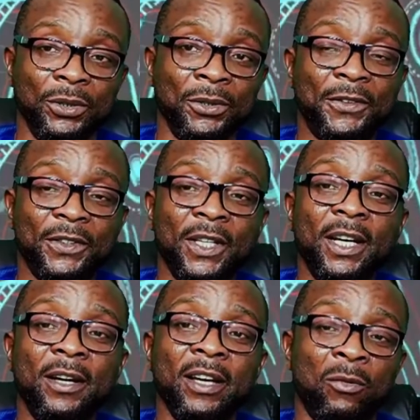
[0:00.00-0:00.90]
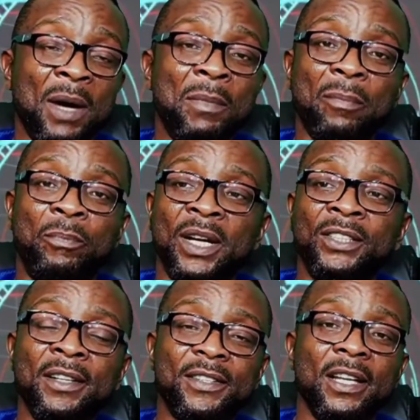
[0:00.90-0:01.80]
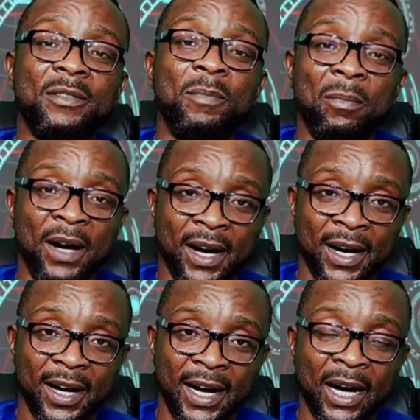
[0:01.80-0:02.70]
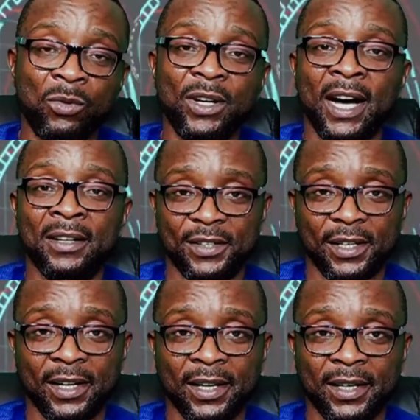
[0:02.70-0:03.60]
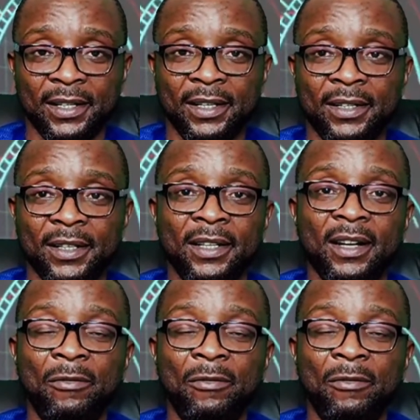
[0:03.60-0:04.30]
when my brethren says Baba, I will answer in affirmative.